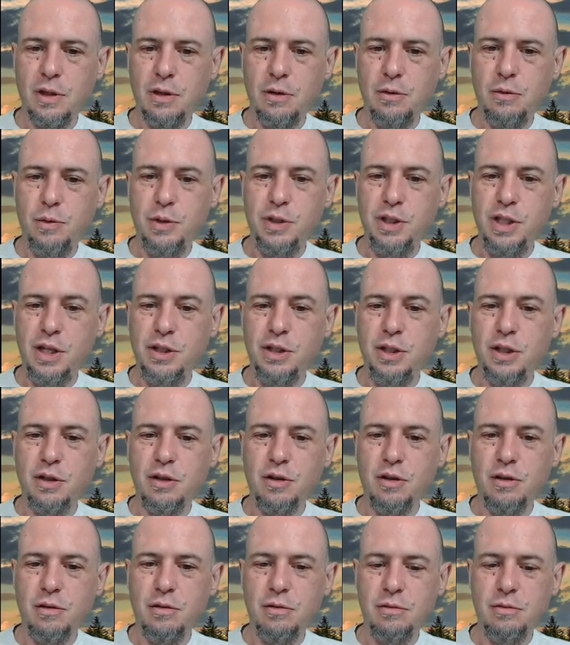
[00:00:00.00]
which isn't
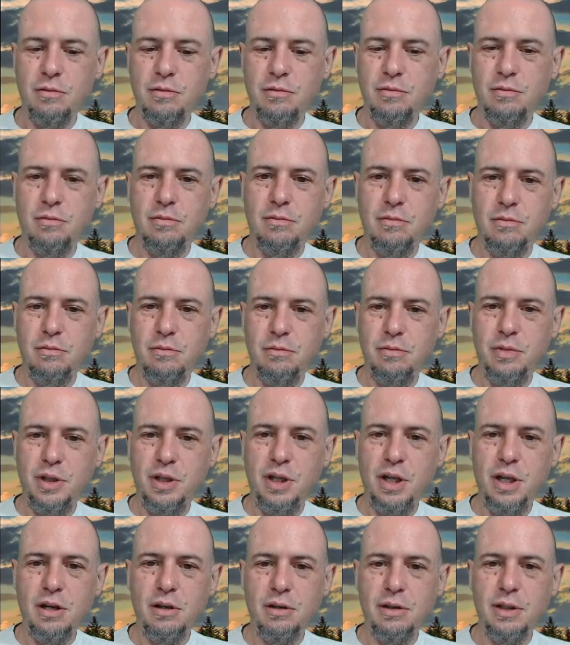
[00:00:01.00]

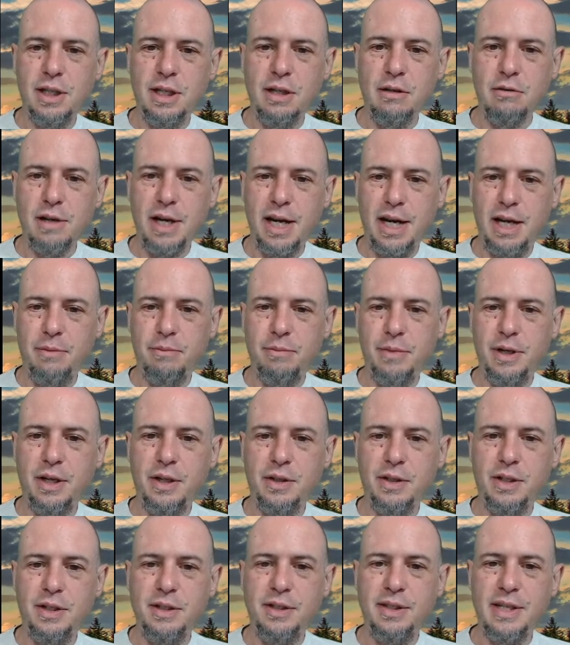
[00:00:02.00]
particularly great
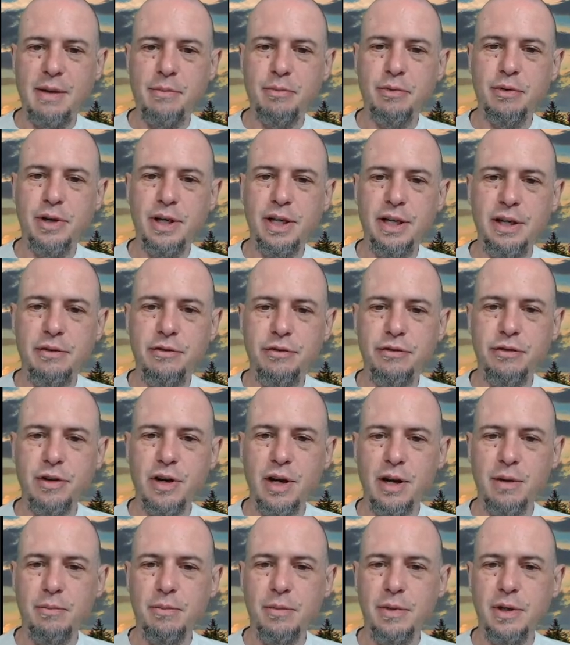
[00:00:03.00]
because it's separated
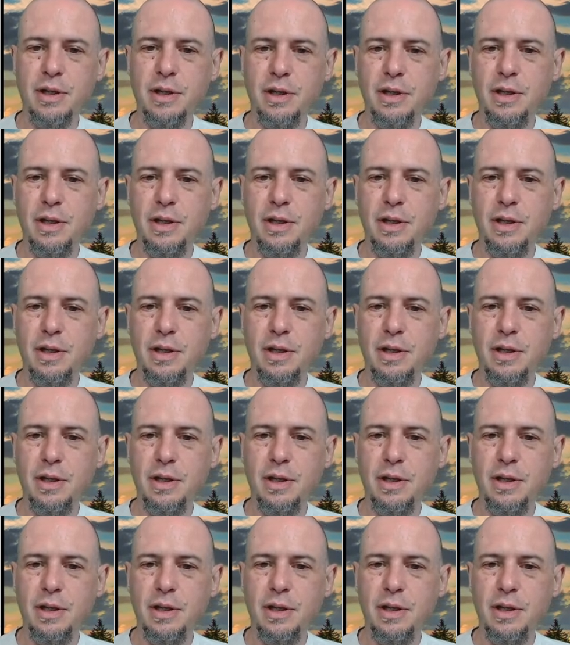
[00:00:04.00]
from.